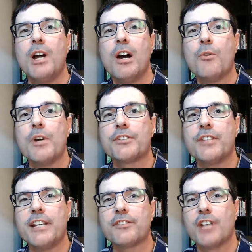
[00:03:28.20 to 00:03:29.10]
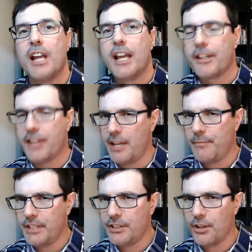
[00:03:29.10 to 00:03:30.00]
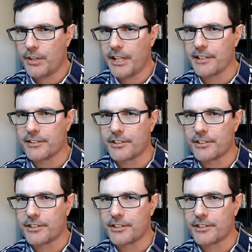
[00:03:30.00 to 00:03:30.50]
was this: gaming tokens.